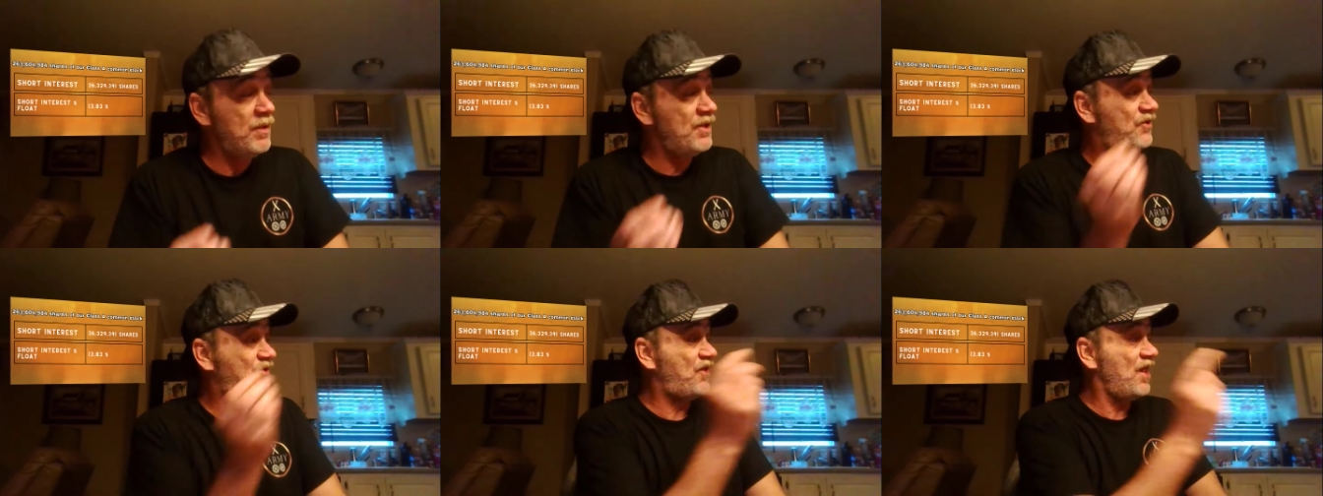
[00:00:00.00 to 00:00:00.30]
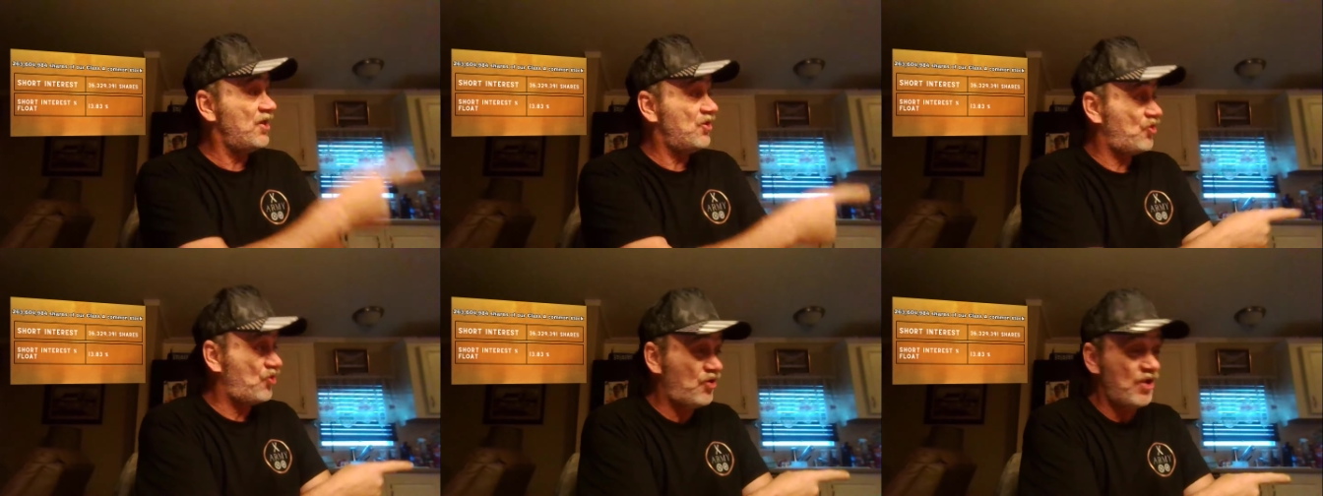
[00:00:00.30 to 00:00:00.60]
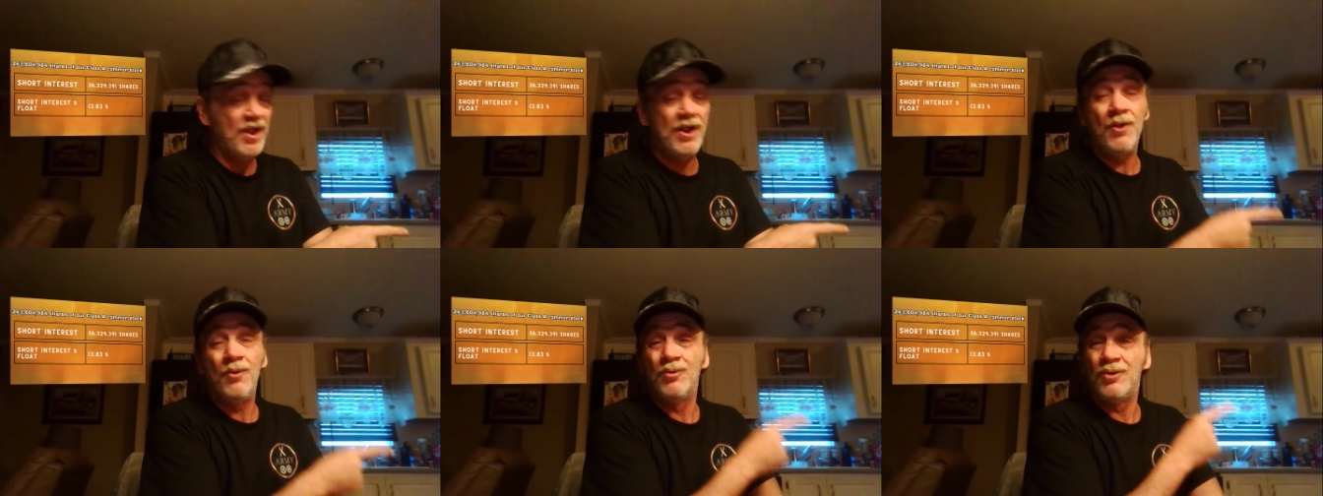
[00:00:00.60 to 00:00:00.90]
we set
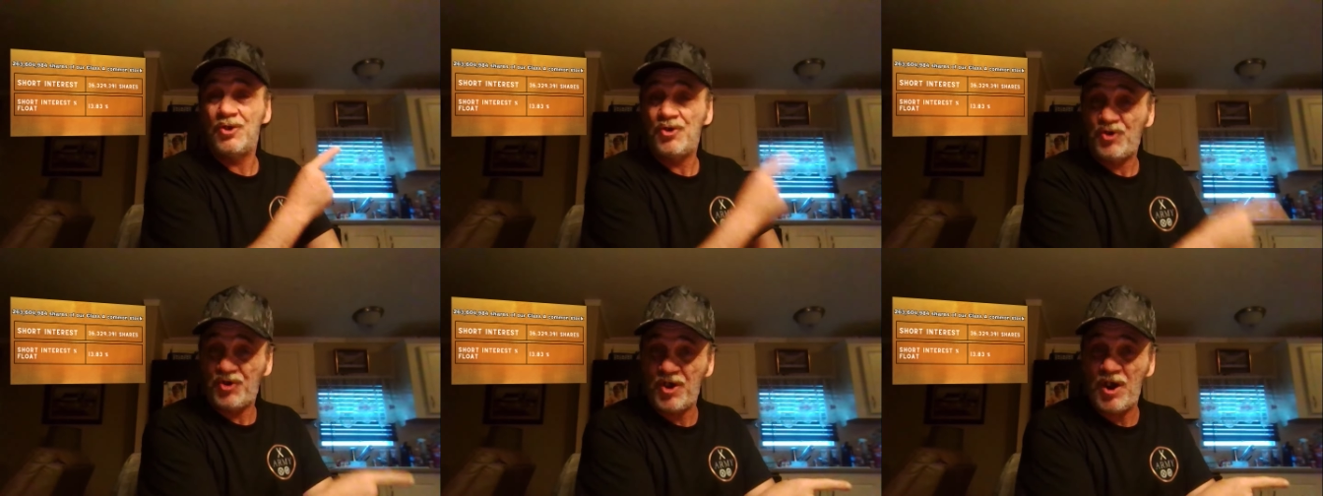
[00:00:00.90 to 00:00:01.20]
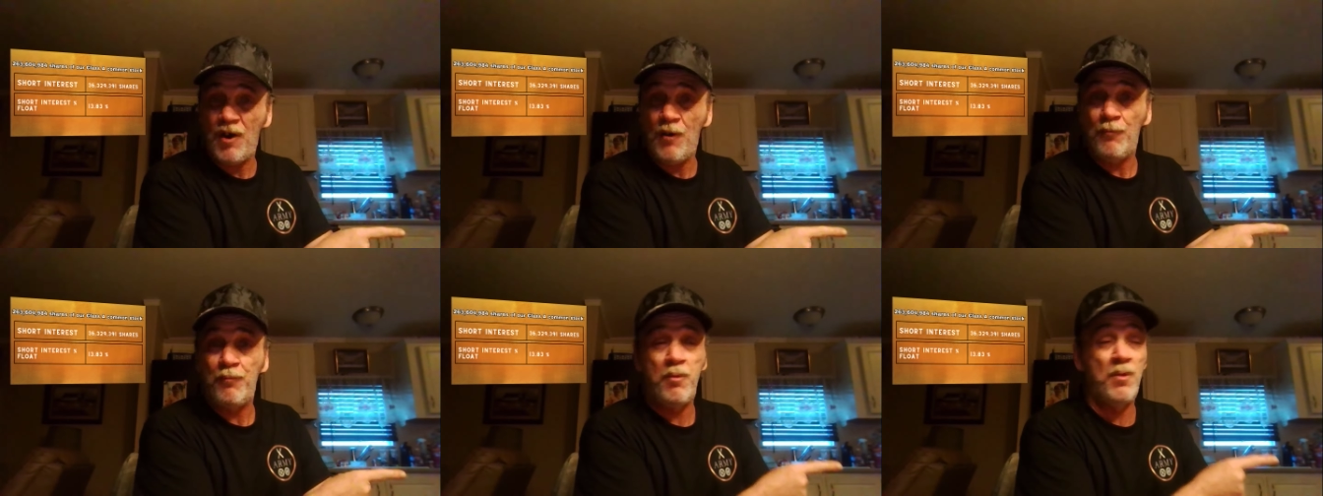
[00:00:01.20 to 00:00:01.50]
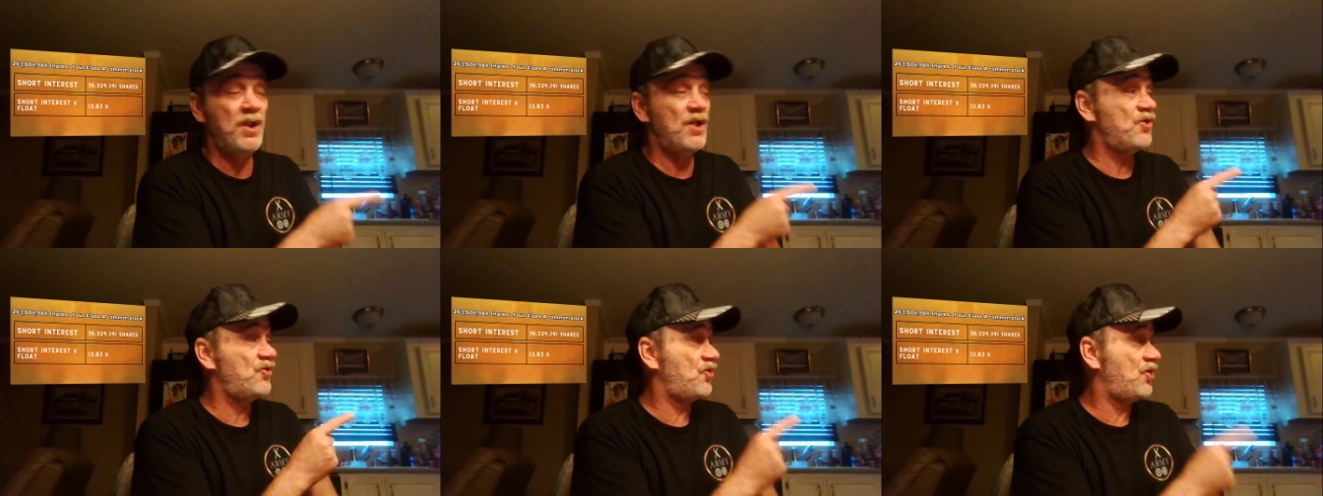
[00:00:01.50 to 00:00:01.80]
shit on the shelf
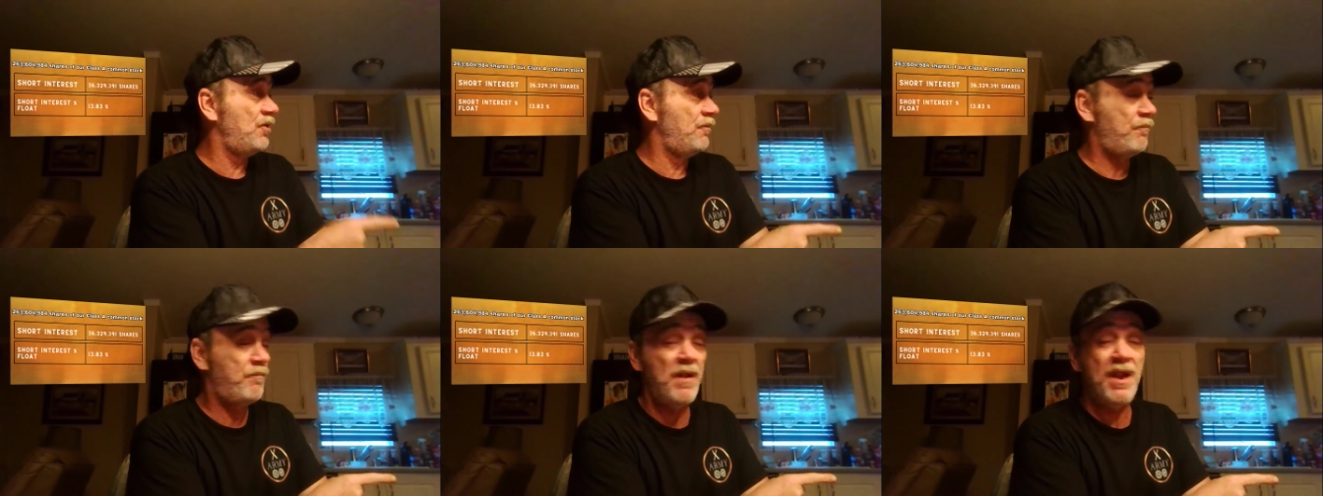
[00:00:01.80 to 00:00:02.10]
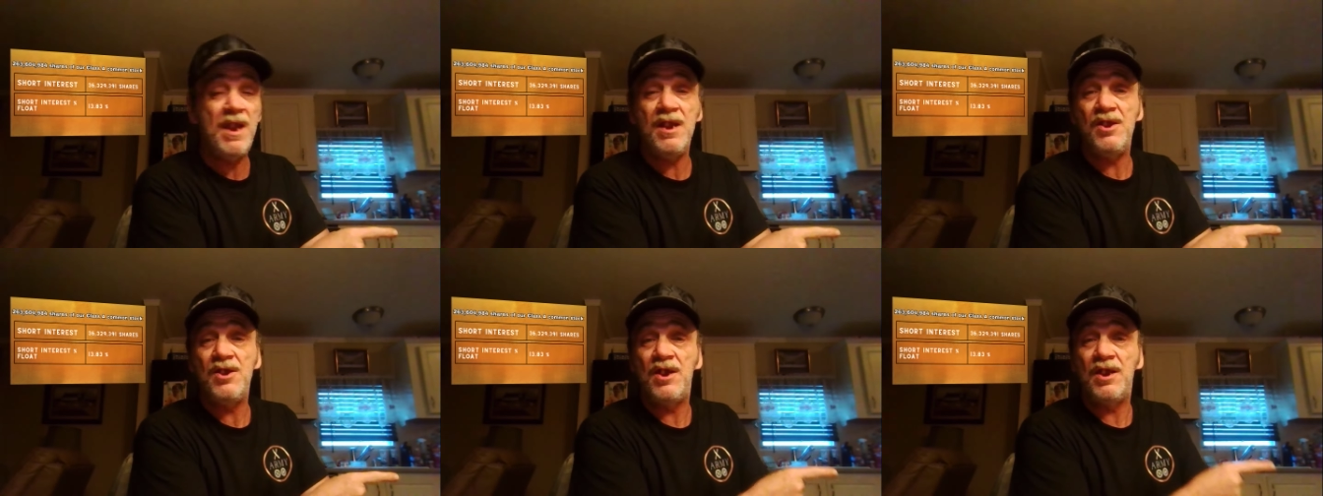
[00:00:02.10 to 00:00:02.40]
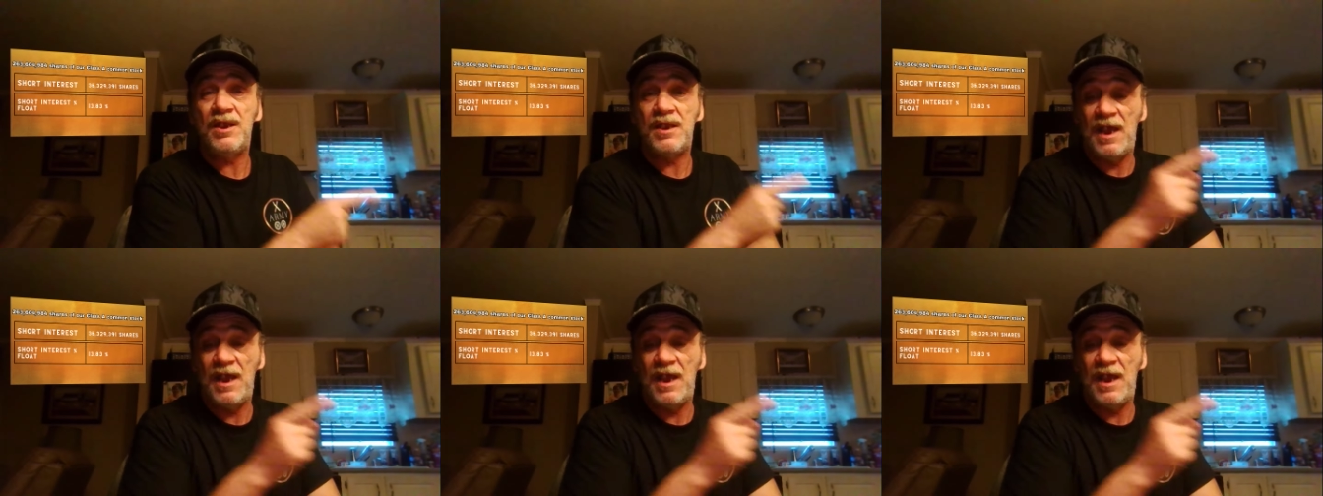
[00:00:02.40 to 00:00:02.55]
when it's convenient